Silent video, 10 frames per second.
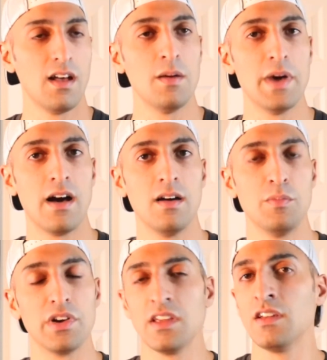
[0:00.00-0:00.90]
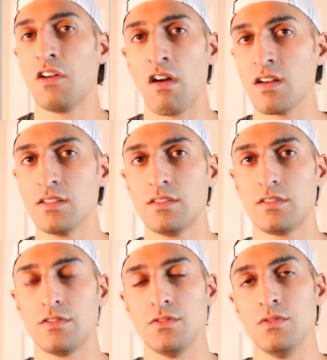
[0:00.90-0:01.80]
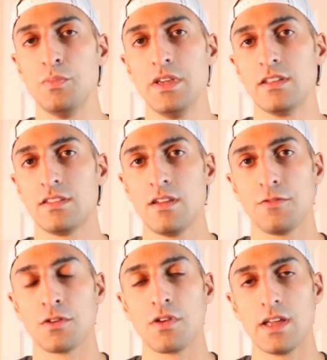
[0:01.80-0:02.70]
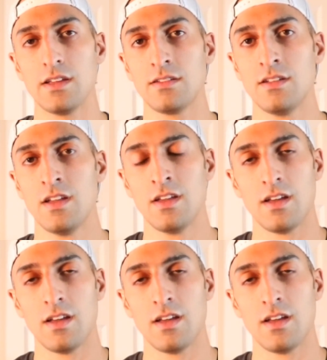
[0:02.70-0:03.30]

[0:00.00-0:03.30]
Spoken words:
about bringing cards to PSA for grading.